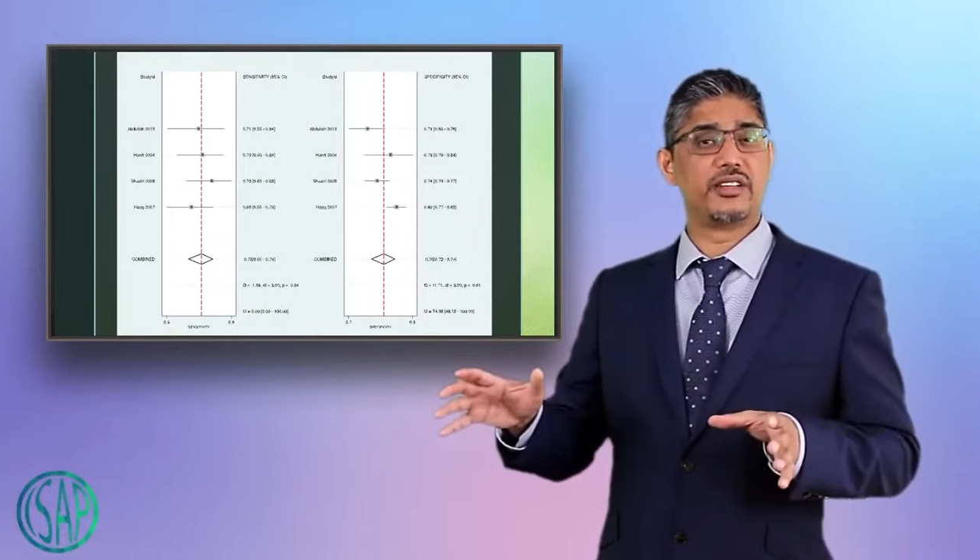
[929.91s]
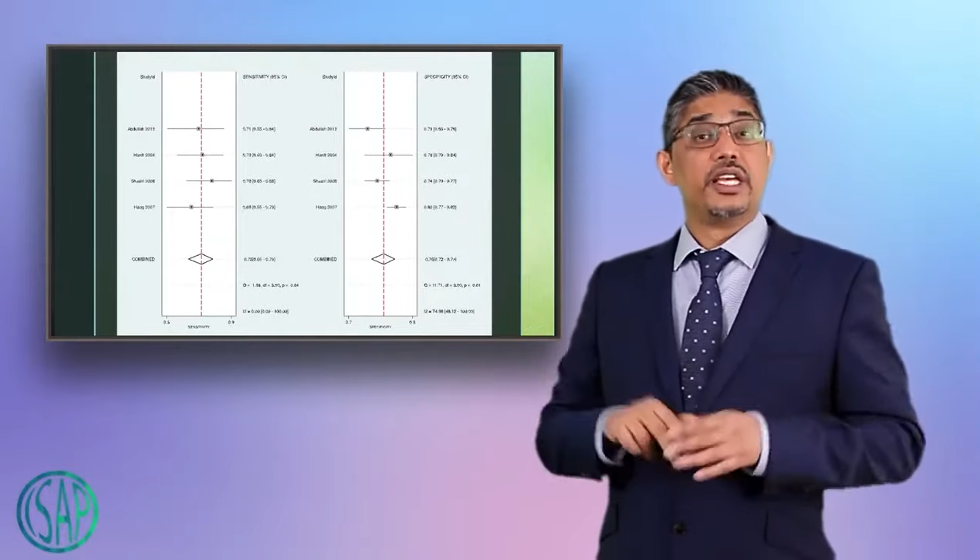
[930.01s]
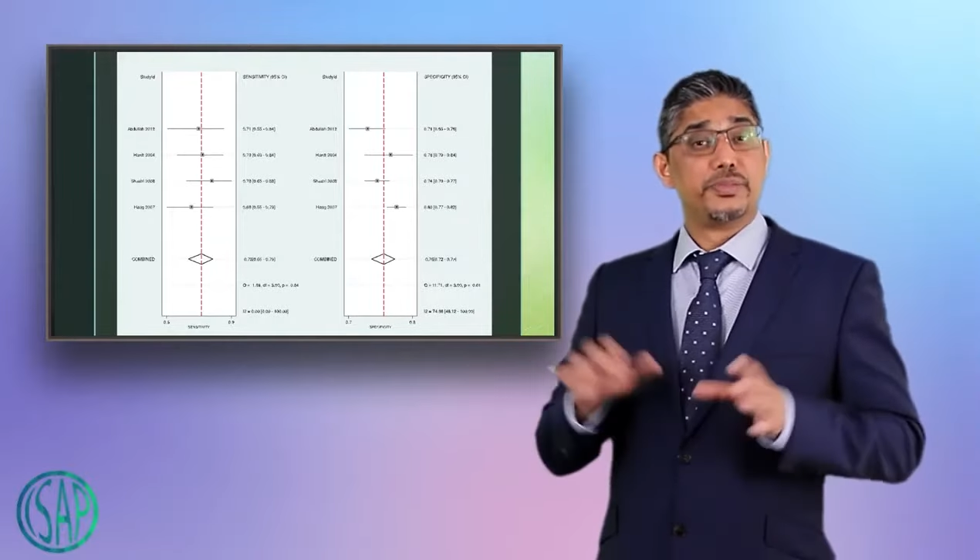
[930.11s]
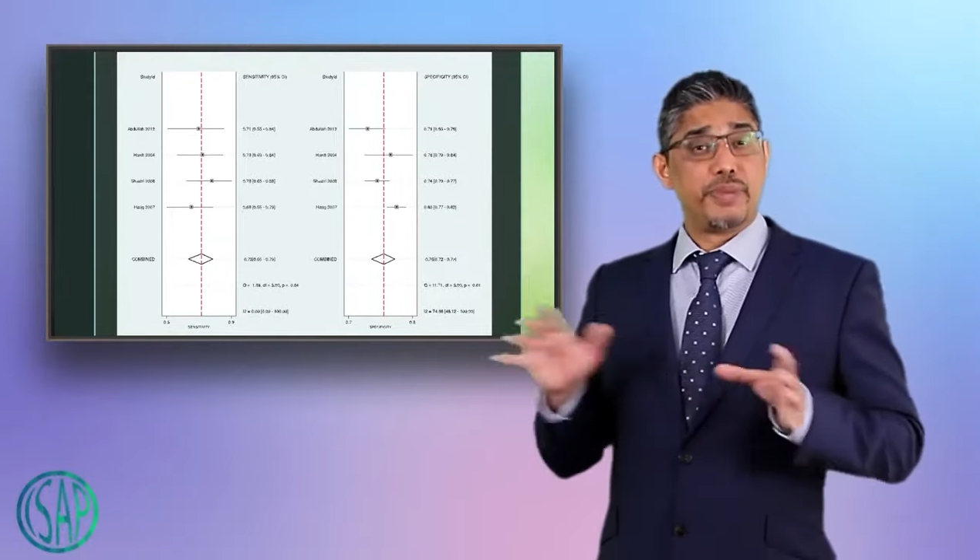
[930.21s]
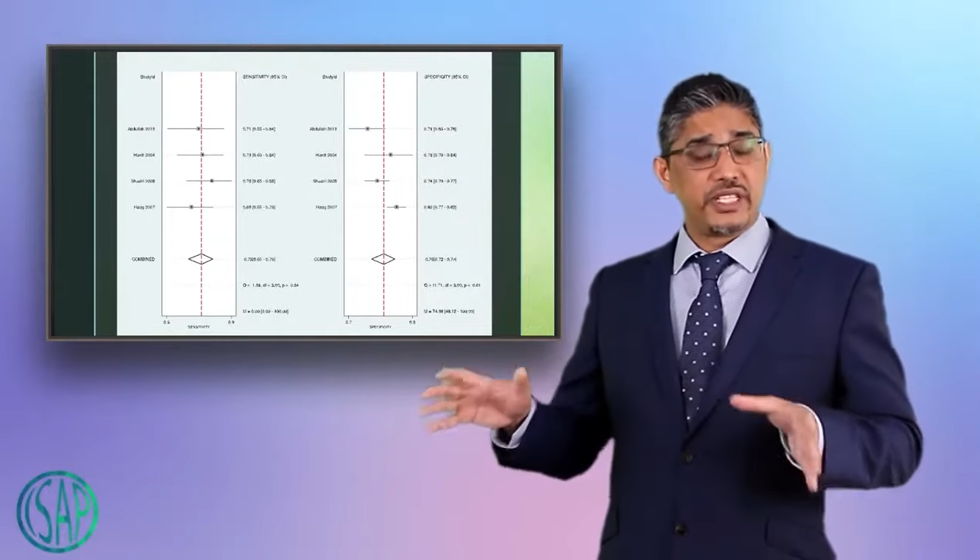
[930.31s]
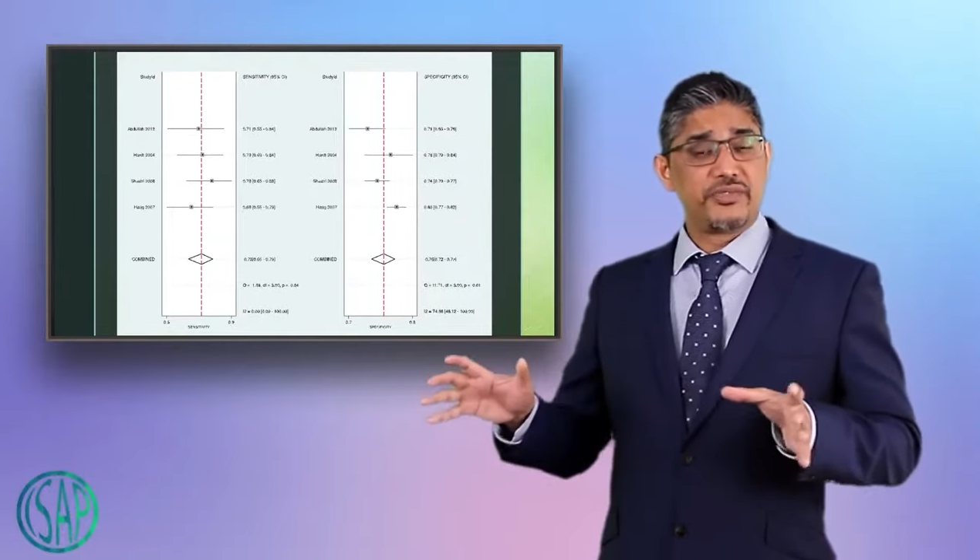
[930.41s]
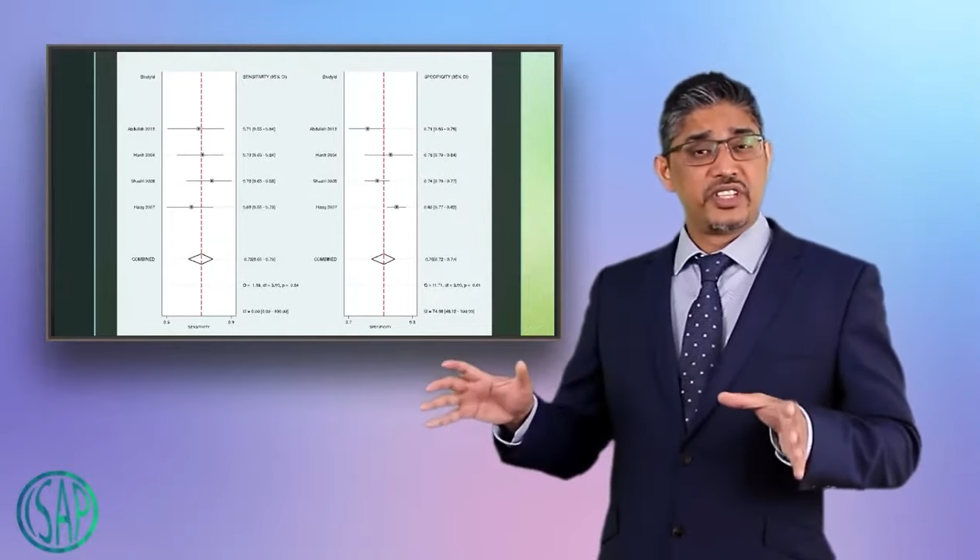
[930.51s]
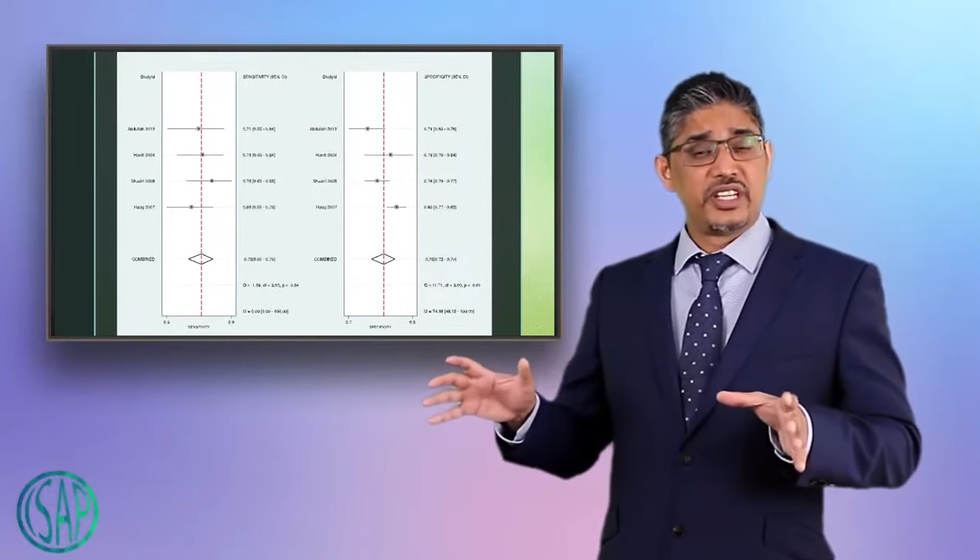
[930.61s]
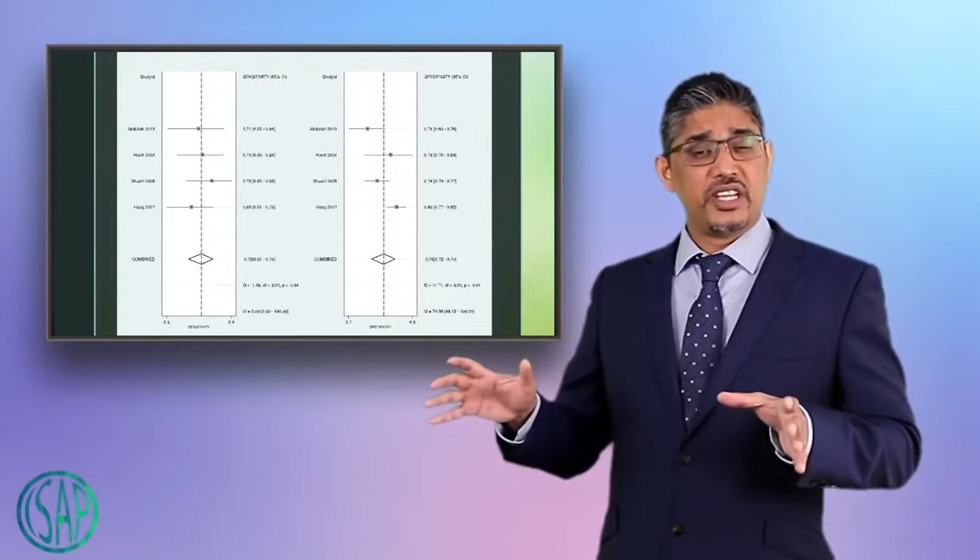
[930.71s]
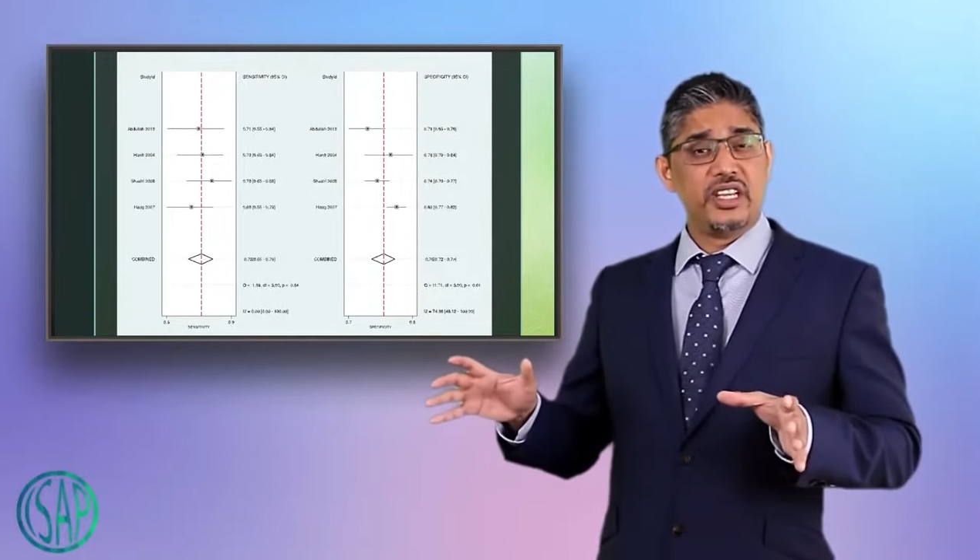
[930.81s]

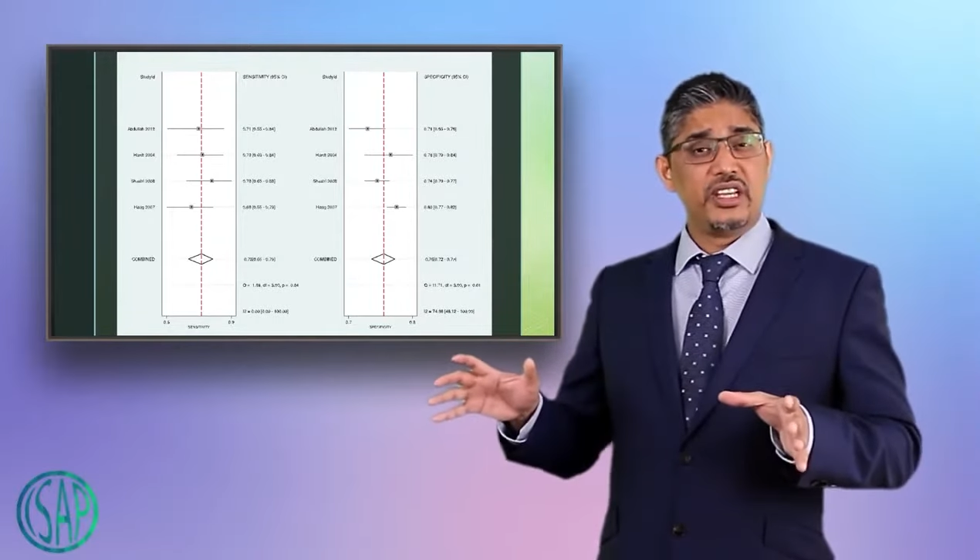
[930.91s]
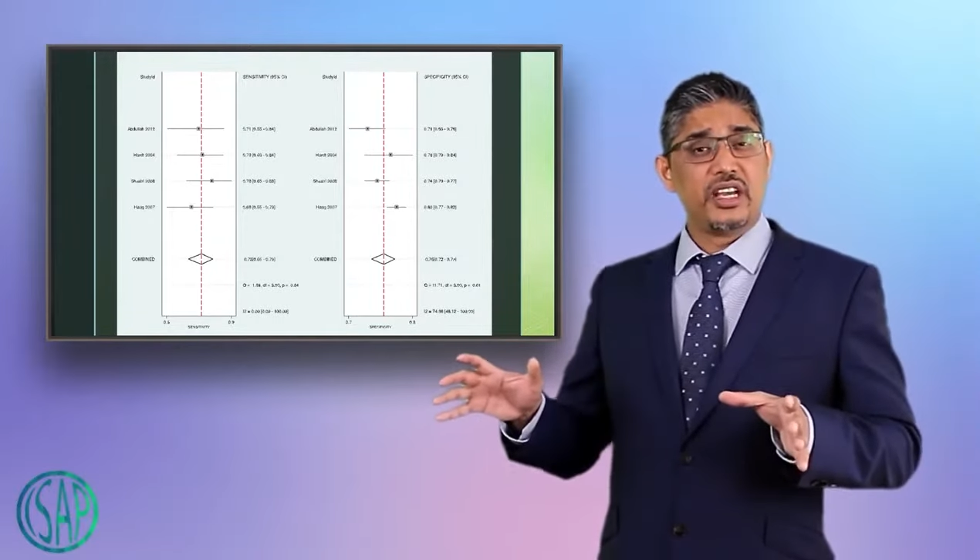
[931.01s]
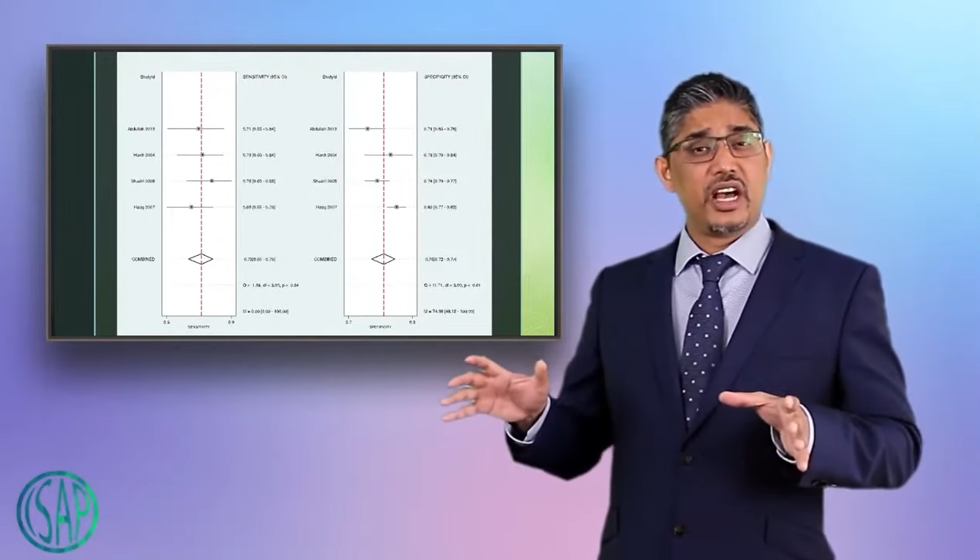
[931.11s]
Specificity,